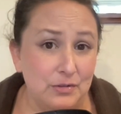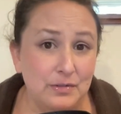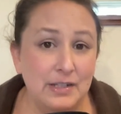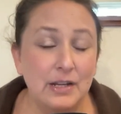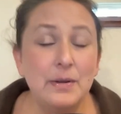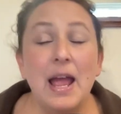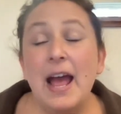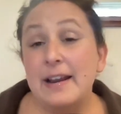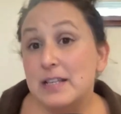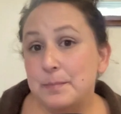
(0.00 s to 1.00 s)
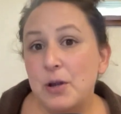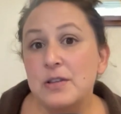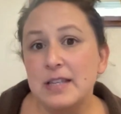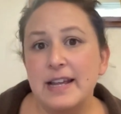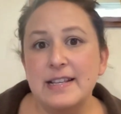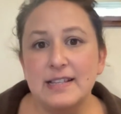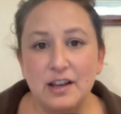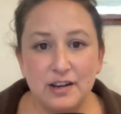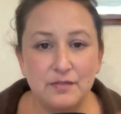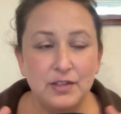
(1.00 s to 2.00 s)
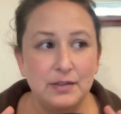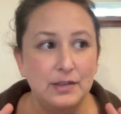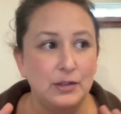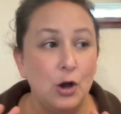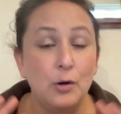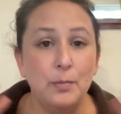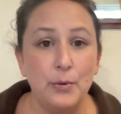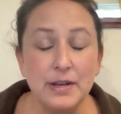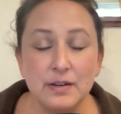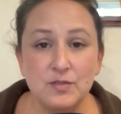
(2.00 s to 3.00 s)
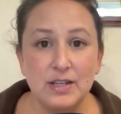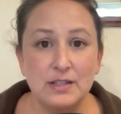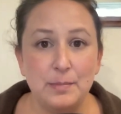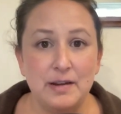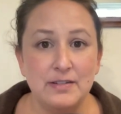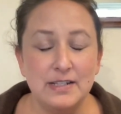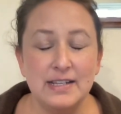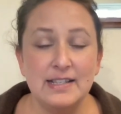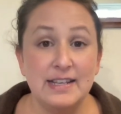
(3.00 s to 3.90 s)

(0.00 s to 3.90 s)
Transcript: and I suppose that is kind of the whole point of gentle parenting, isn't it?